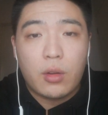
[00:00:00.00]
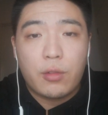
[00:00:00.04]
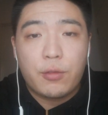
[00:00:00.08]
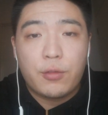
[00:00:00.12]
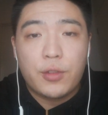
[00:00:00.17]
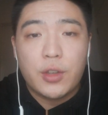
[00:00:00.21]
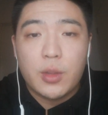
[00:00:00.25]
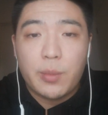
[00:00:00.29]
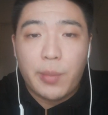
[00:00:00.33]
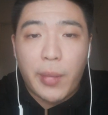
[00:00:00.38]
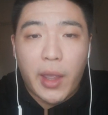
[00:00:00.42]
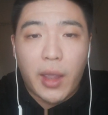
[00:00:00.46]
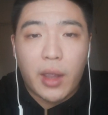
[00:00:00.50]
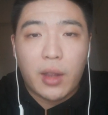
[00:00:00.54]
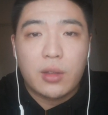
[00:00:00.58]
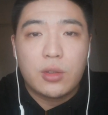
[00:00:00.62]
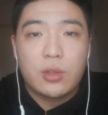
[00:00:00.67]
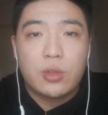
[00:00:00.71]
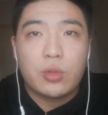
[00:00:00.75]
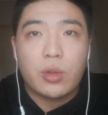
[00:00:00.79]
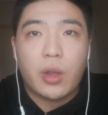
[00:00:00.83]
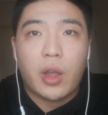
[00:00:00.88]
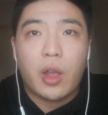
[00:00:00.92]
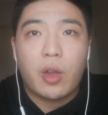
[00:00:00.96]

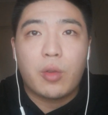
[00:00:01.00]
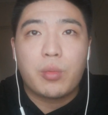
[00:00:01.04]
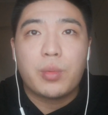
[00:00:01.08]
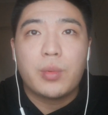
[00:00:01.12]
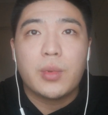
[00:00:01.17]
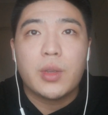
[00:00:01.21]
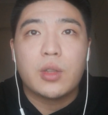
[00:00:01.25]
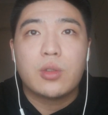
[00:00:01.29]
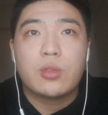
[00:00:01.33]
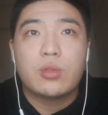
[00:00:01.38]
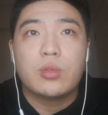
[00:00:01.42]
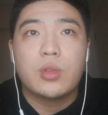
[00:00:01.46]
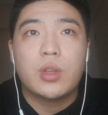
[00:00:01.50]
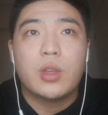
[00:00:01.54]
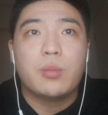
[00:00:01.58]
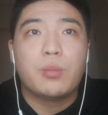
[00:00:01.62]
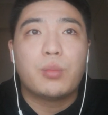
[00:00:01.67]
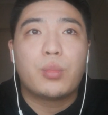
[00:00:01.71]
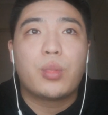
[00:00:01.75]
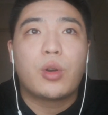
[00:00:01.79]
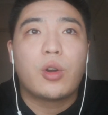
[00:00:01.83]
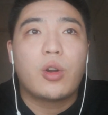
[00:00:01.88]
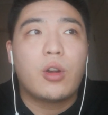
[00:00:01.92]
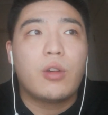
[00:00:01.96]
feedback to help me to
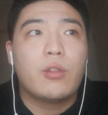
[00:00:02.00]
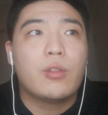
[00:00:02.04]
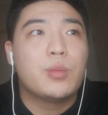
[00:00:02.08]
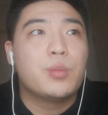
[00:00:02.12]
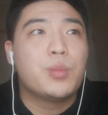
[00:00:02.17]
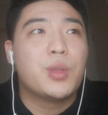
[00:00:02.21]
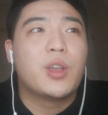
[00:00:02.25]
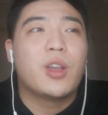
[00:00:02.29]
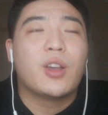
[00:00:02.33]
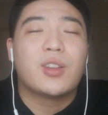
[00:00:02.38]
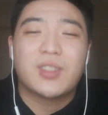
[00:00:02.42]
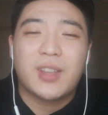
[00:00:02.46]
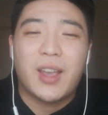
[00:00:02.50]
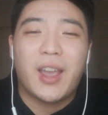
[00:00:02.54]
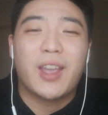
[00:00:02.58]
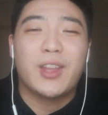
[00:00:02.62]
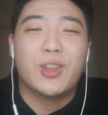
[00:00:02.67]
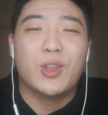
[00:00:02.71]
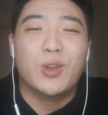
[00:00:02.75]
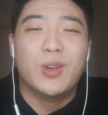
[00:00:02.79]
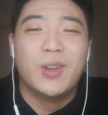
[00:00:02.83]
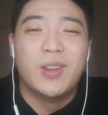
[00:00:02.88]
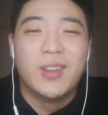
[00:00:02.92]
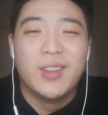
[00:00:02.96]
improve, because
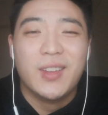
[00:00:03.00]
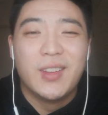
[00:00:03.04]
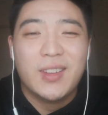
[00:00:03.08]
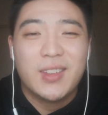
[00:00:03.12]
I know